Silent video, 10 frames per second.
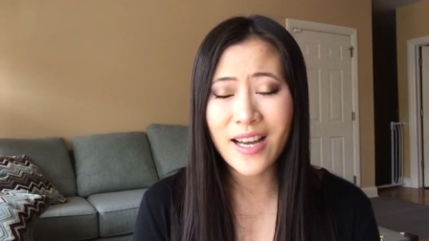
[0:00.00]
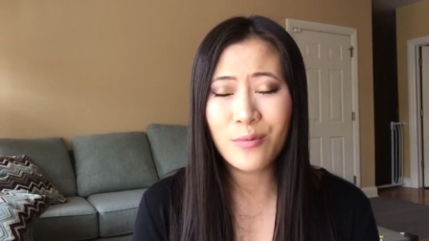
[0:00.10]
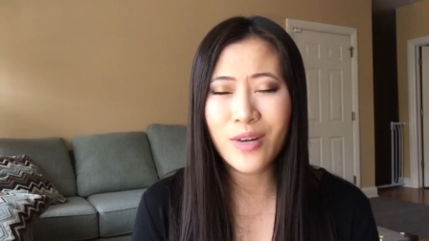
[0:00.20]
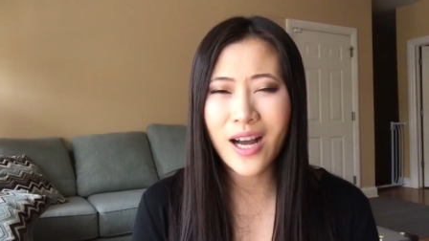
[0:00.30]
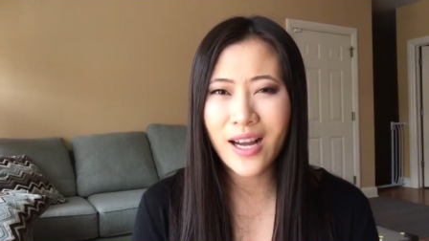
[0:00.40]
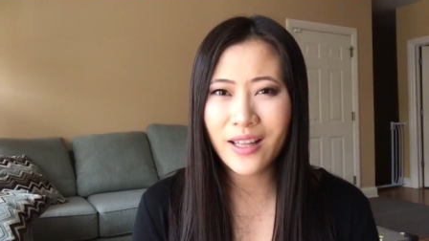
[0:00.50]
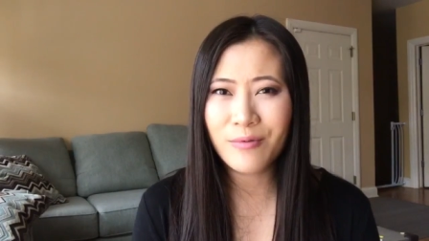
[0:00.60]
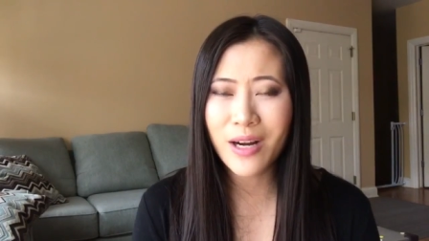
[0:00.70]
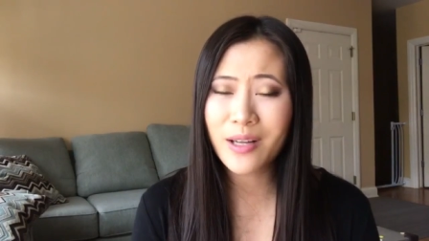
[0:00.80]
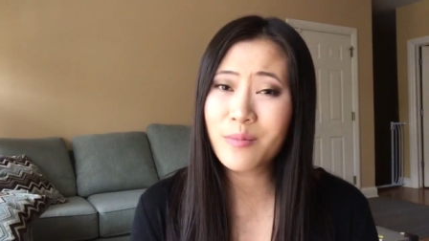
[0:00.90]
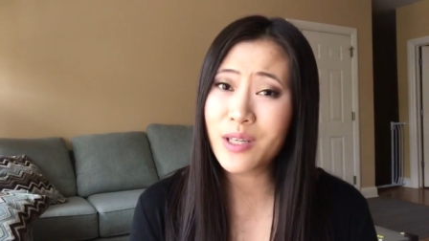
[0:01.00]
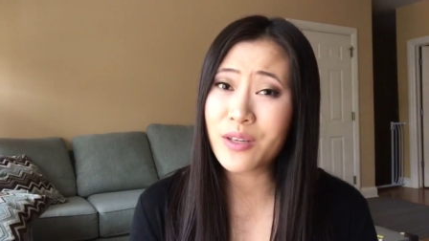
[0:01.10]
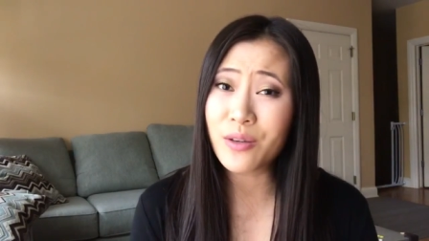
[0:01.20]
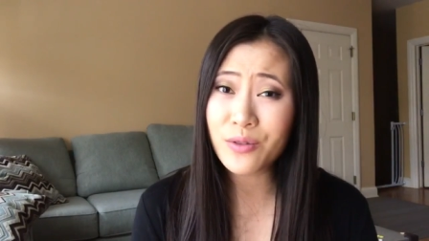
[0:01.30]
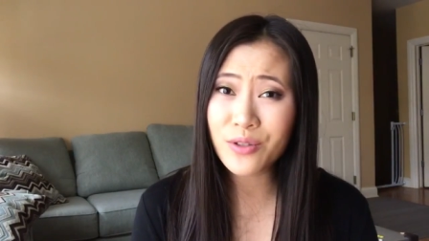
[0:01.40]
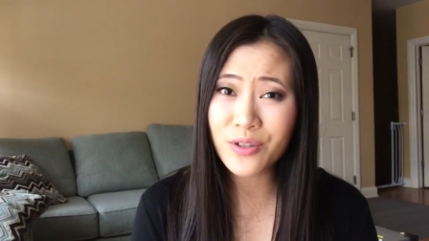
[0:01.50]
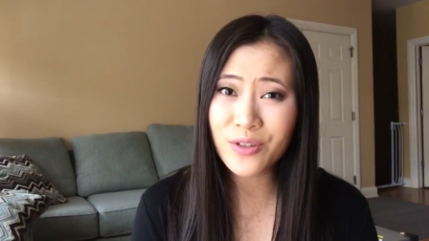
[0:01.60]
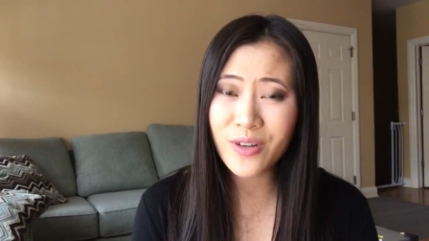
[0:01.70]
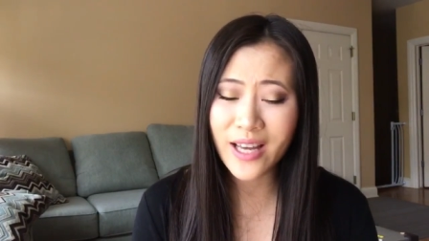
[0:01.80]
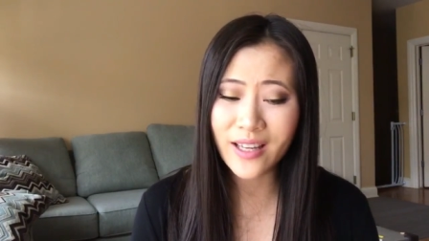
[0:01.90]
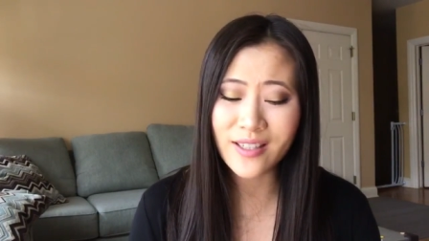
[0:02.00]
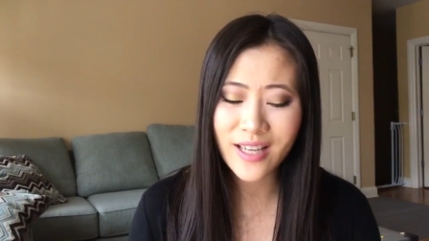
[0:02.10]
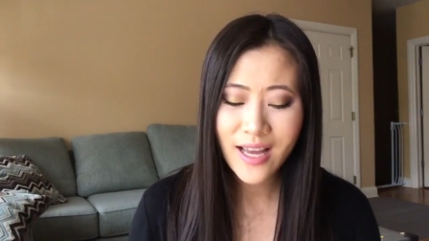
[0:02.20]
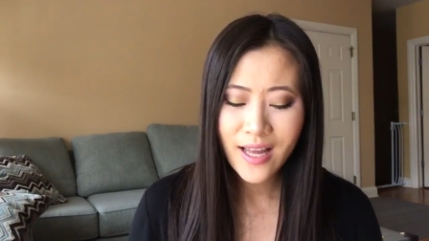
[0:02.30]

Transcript: I would highly recommend you to and